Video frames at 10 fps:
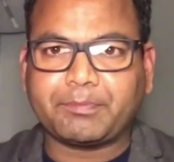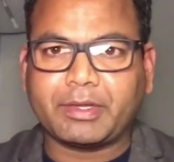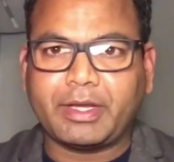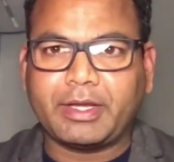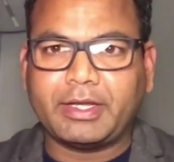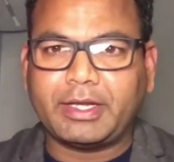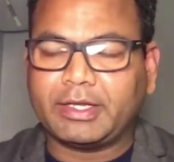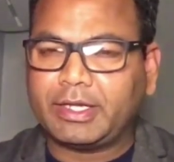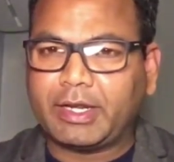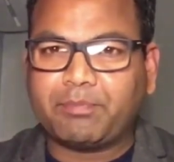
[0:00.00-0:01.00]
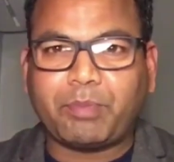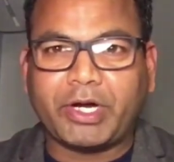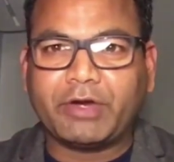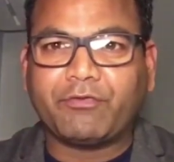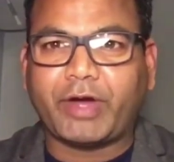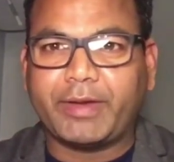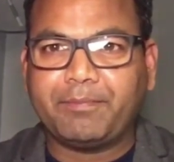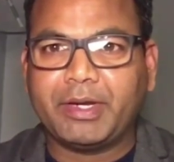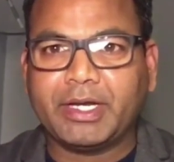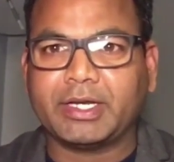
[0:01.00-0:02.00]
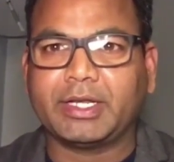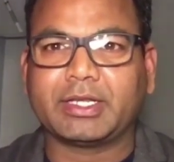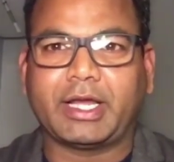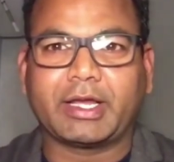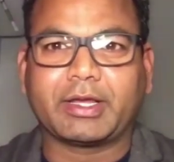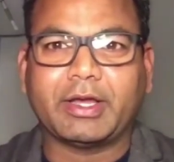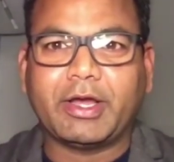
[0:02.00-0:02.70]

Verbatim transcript: uh, is like 0.5 million it's like